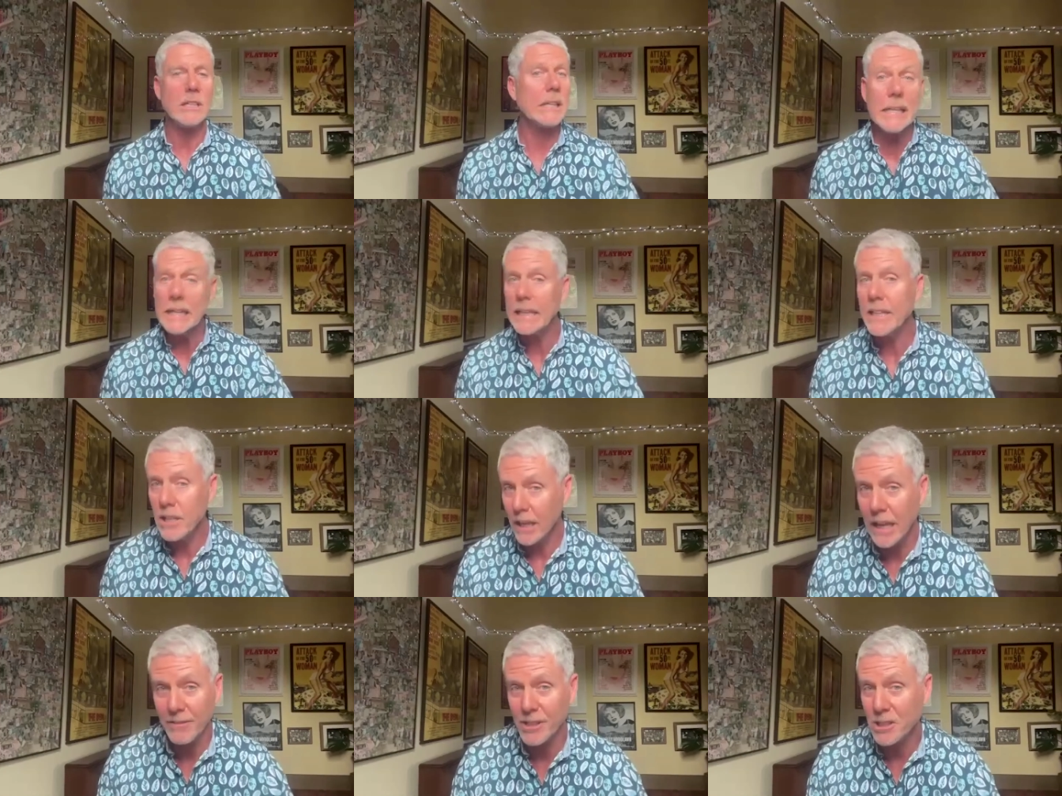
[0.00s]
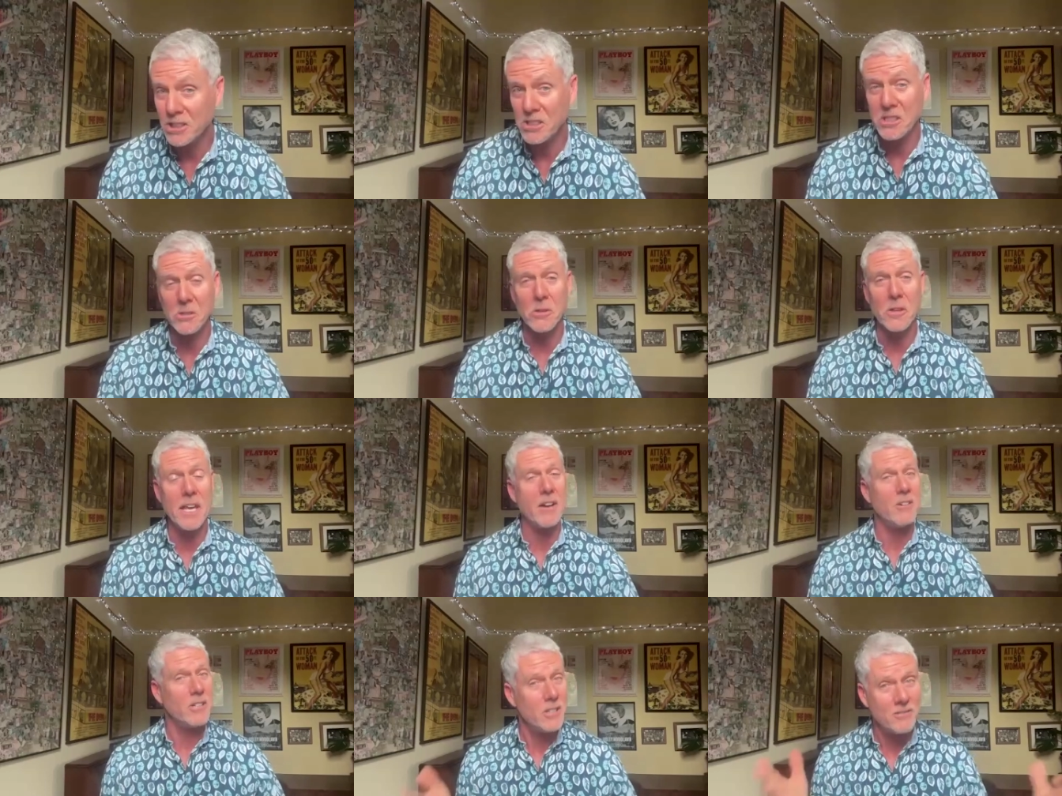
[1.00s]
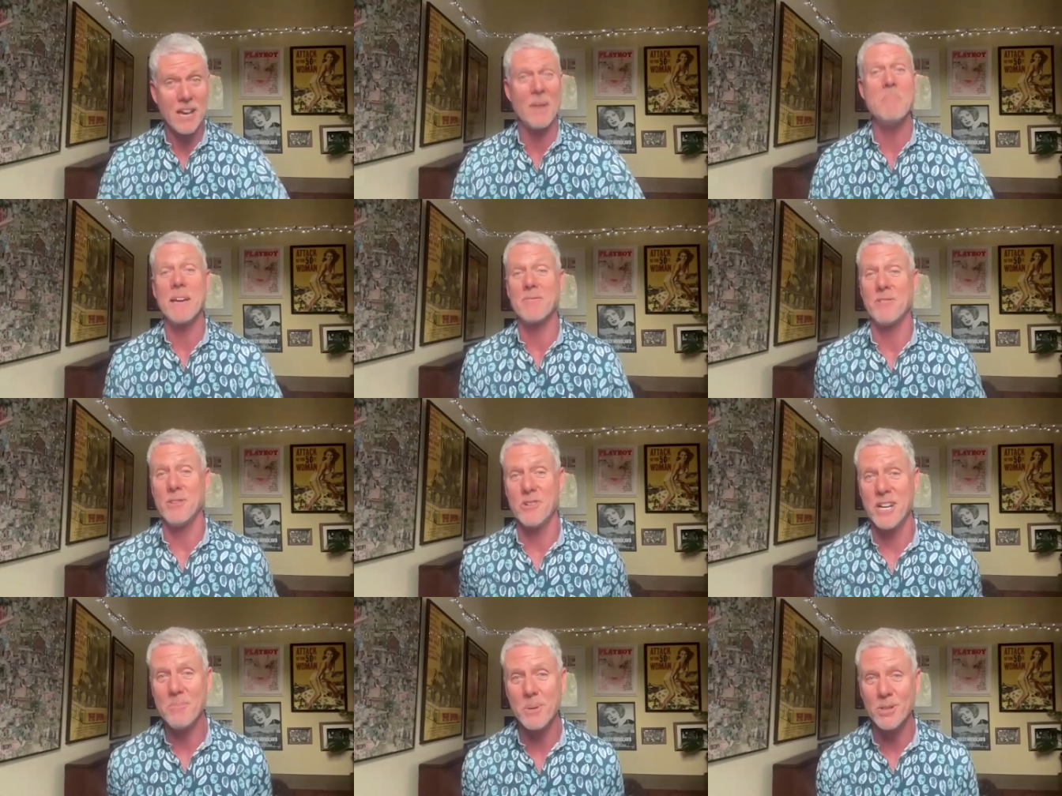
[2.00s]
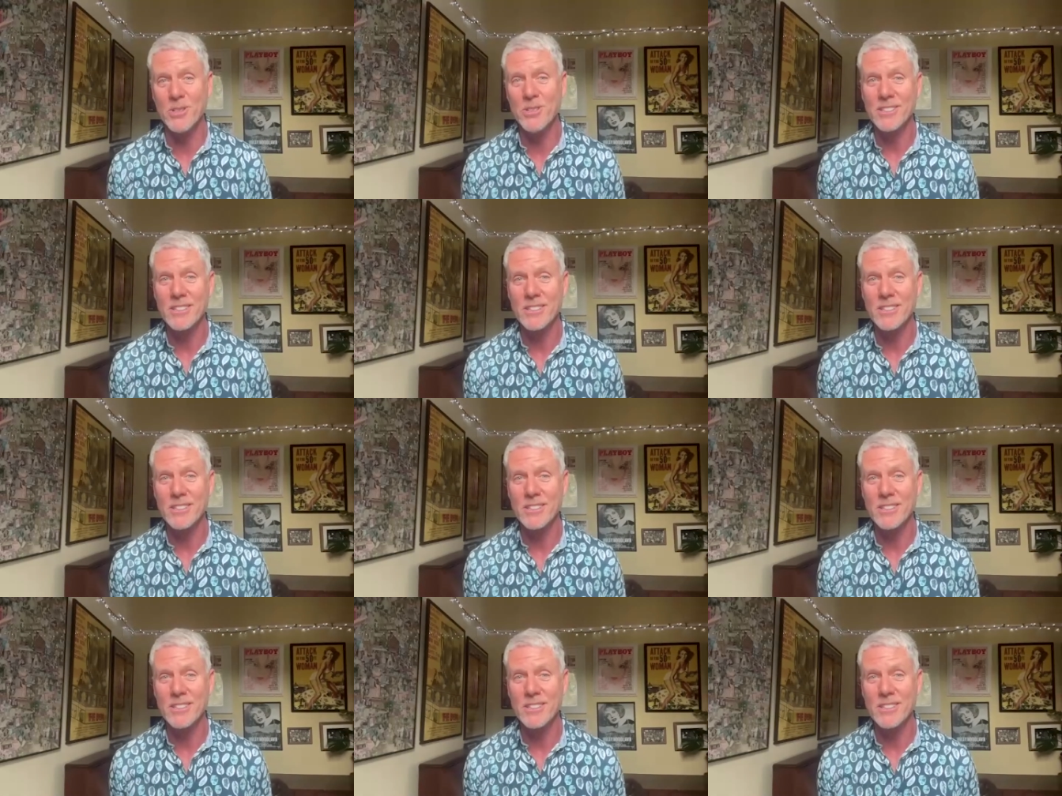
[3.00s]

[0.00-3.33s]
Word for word: clearly you love it. You're still there and you've come back for the reboot.